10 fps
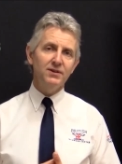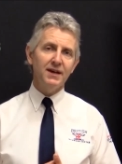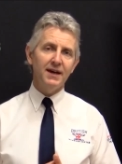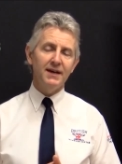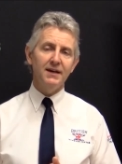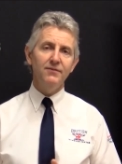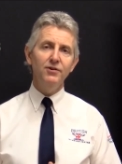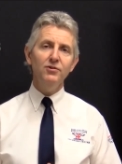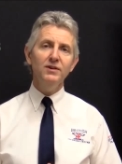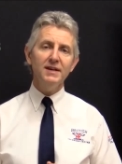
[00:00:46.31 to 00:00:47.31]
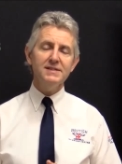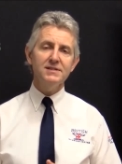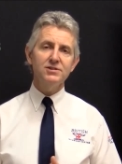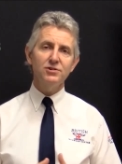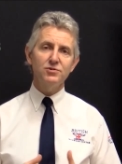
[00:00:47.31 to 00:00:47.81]
UK, if you can get in
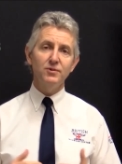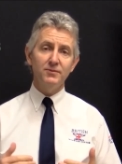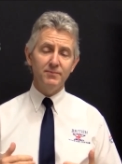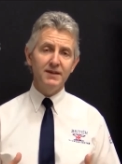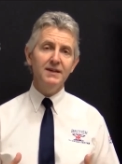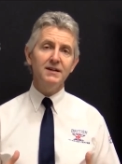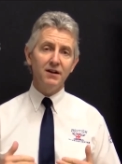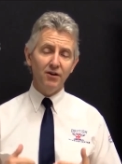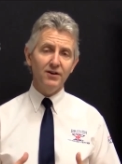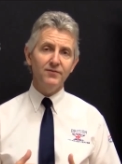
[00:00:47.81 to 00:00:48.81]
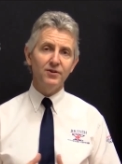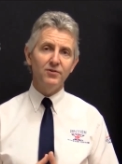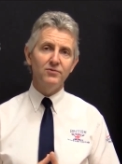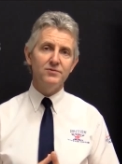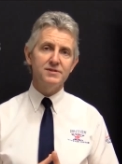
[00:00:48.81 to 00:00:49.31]
touch with me, Clive
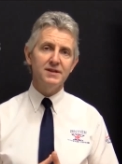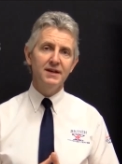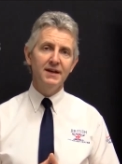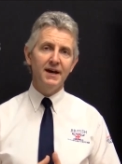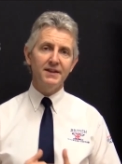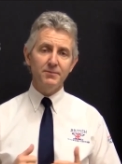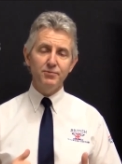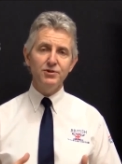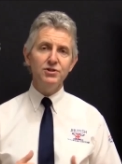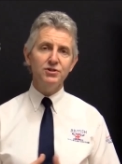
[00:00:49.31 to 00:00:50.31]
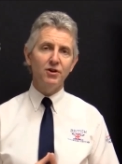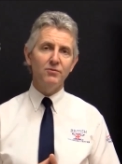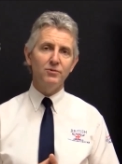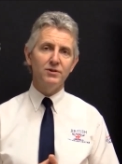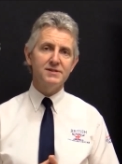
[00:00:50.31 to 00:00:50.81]
Knowles, at the British
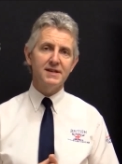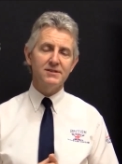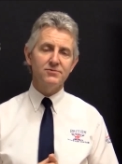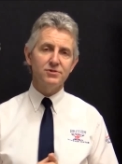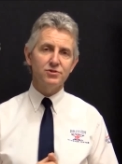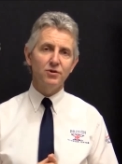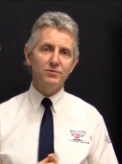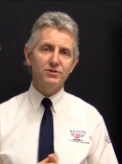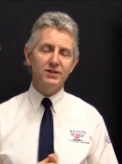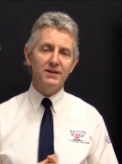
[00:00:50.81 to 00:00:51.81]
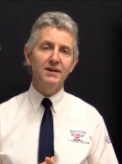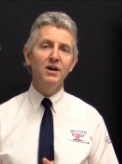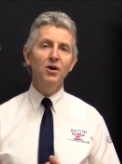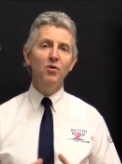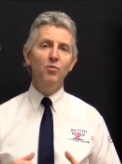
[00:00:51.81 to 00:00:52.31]
Ironworks Centre in Shropshire,
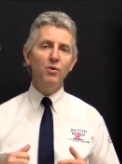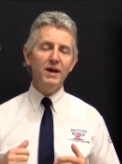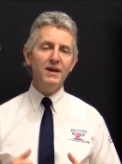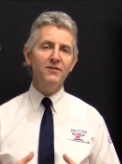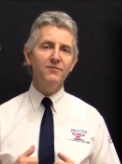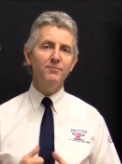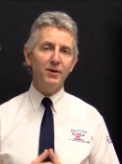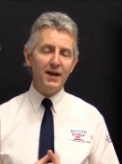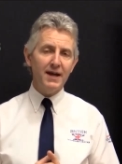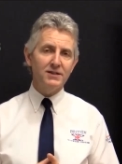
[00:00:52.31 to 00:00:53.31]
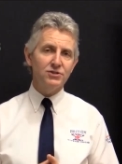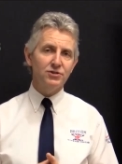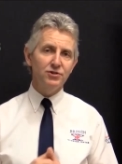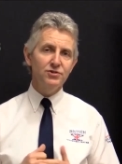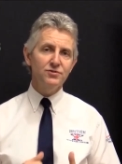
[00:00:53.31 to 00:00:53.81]
we have pledged
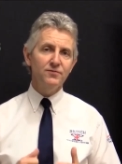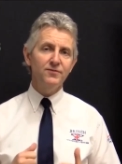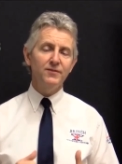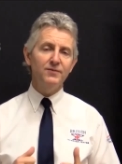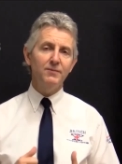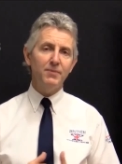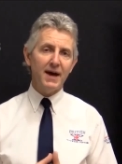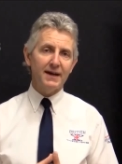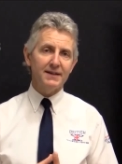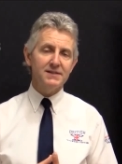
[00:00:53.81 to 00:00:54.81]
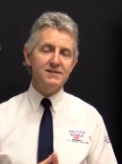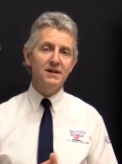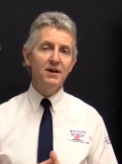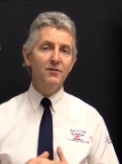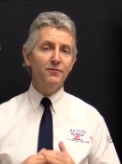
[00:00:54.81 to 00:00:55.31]
150
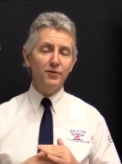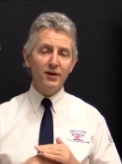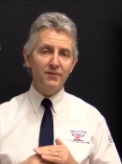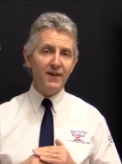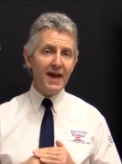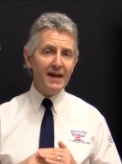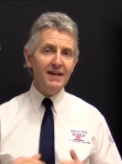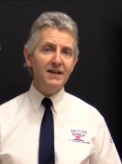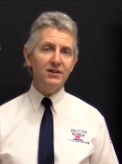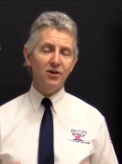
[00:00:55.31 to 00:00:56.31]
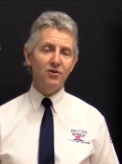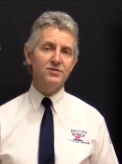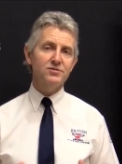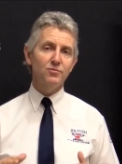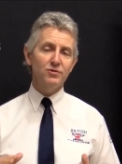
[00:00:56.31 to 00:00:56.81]
banks free of any
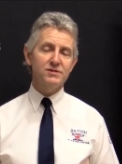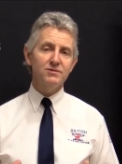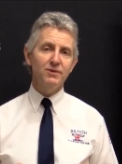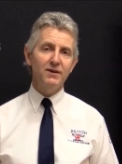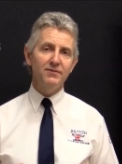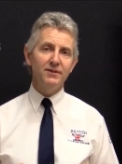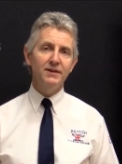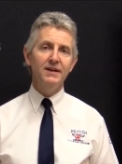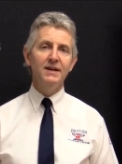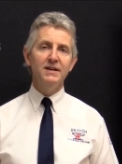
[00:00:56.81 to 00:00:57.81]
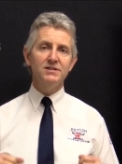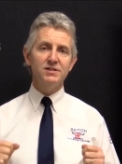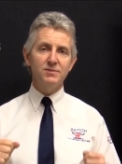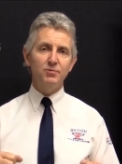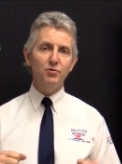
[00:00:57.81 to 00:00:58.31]
cost whatsoever to
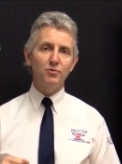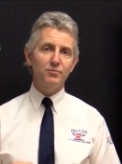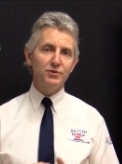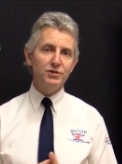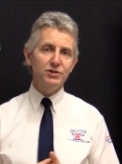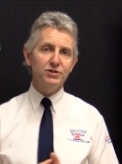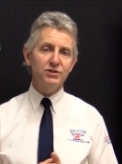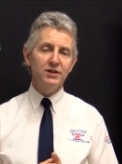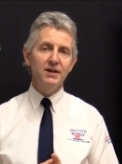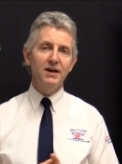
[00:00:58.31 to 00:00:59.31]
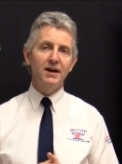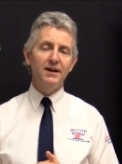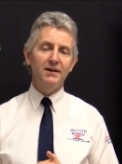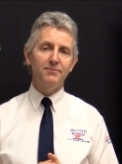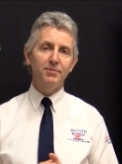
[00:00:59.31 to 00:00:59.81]
support British
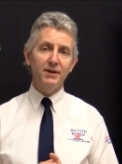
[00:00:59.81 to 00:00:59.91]
uh,